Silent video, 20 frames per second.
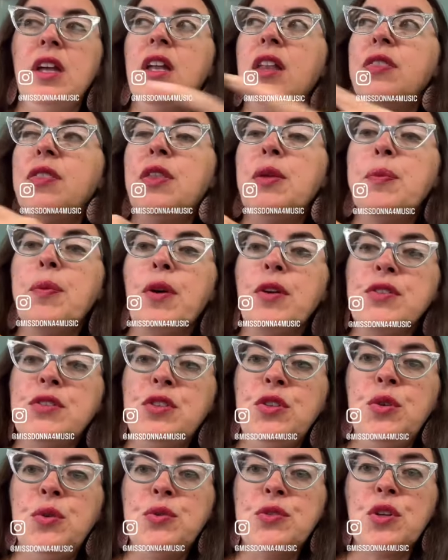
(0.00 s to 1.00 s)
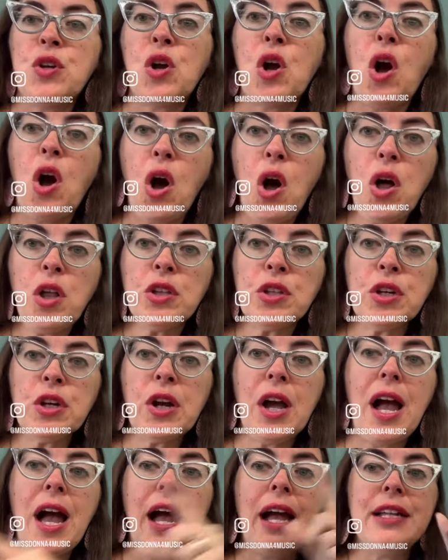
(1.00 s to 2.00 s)
the person who's a caller
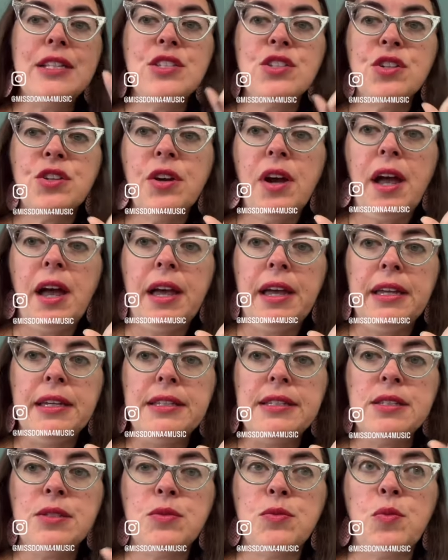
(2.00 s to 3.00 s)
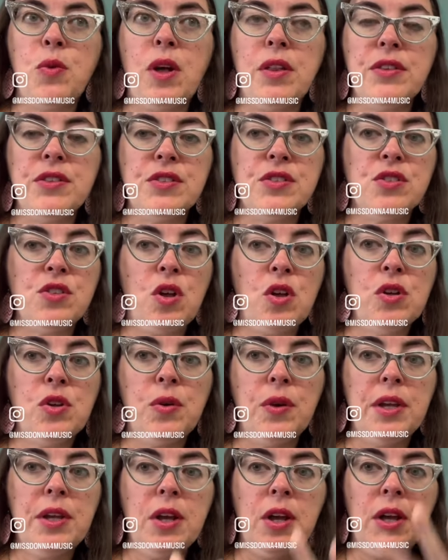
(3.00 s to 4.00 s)
hides their eyes while this is all
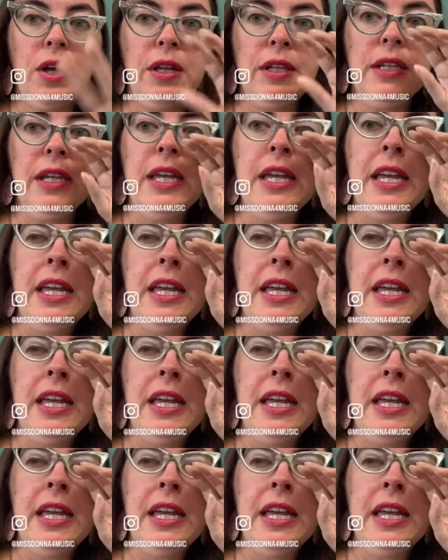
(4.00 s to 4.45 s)
going on,